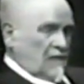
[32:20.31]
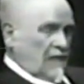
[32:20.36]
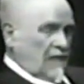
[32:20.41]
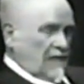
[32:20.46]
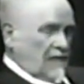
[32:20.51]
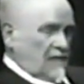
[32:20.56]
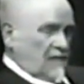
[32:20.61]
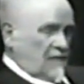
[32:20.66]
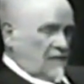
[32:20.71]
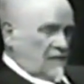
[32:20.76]

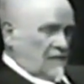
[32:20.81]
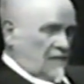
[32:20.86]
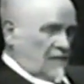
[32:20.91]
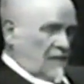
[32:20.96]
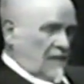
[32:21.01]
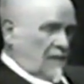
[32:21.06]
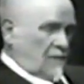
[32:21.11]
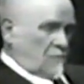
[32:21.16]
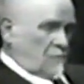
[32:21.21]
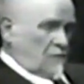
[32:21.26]
I
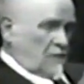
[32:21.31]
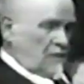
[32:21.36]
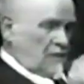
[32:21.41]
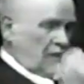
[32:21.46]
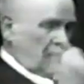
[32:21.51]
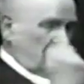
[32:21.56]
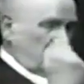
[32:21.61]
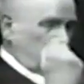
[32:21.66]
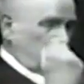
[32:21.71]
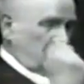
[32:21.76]

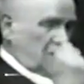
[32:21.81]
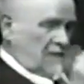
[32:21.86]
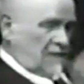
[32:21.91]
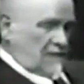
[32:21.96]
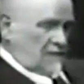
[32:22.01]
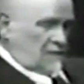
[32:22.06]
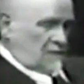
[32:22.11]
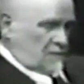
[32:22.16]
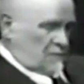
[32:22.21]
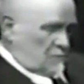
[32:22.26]

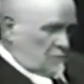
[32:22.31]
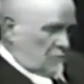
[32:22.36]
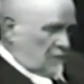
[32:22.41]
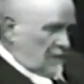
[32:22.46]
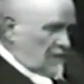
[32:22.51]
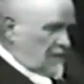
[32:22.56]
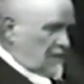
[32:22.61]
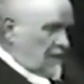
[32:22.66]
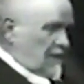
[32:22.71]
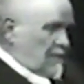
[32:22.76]
discussed
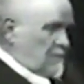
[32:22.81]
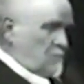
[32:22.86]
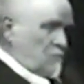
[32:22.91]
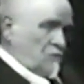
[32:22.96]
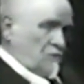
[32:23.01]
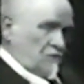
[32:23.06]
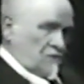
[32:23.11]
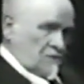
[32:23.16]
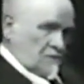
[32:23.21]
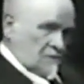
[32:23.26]
one time
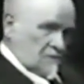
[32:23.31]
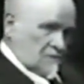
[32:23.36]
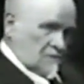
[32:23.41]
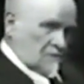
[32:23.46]
with